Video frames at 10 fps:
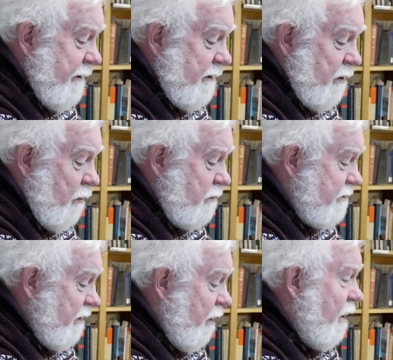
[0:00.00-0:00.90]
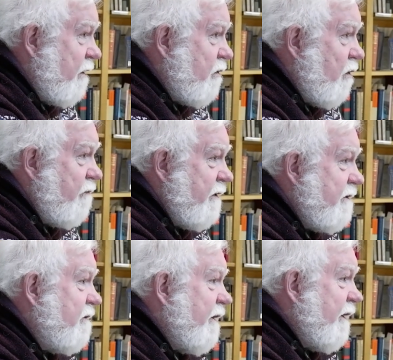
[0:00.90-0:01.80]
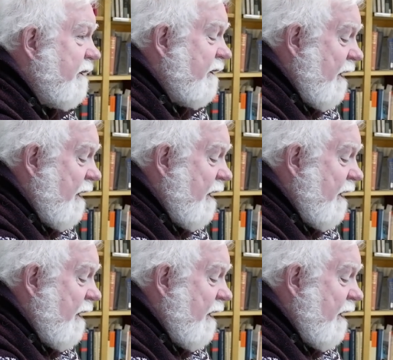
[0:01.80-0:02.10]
to close the long COVID clinic in